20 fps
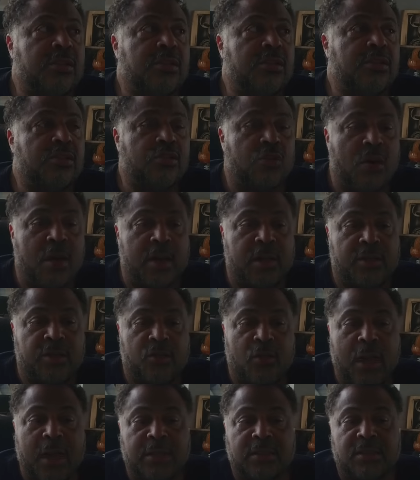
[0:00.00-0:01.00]
trying
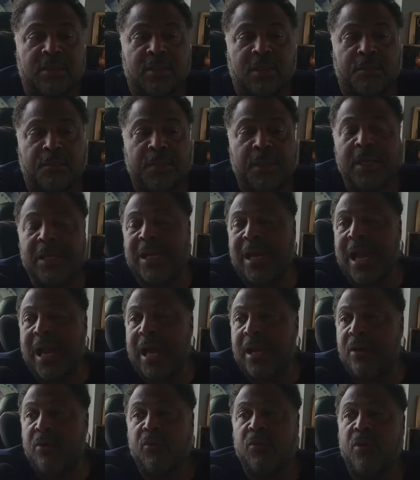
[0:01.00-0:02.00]
to actually compete,
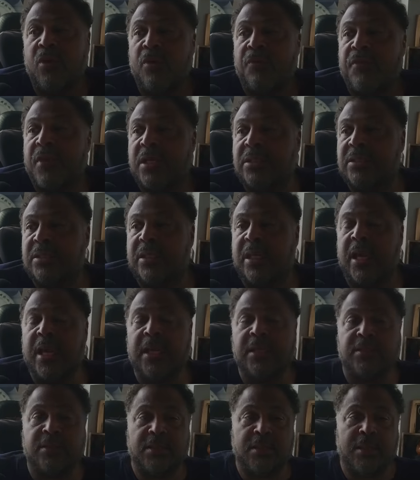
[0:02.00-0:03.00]
I don't know if that's the case.